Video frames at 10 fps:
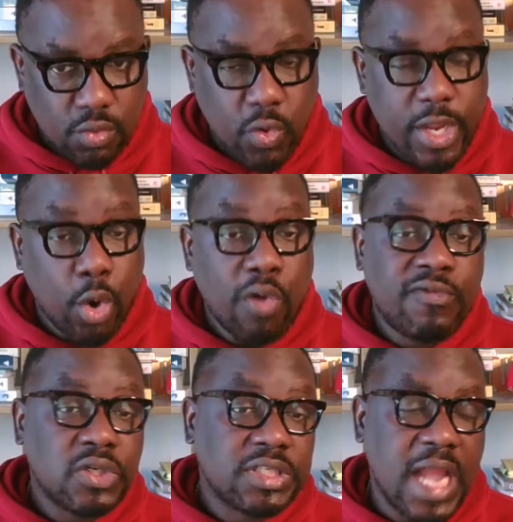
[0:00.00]
We
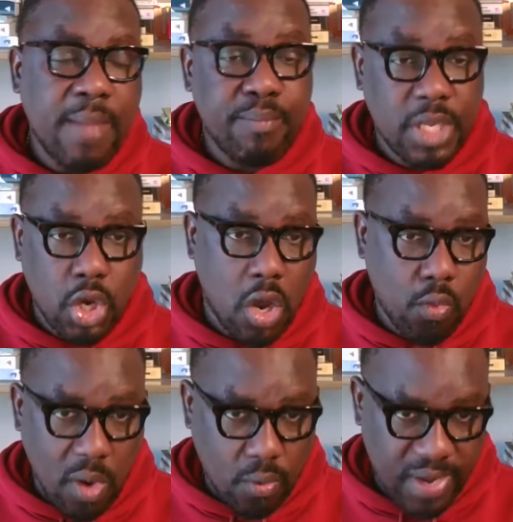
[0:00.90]
over time become
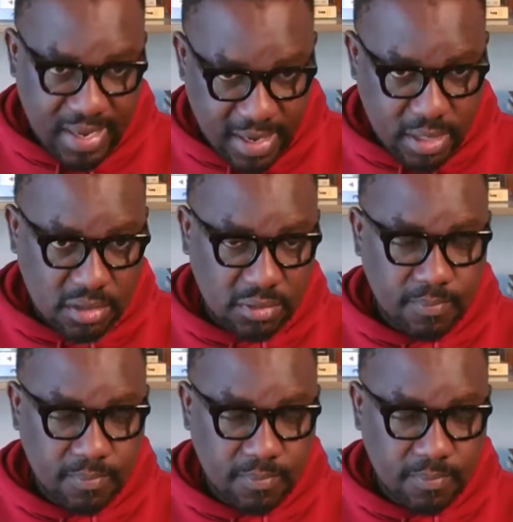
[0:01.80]
what we eat.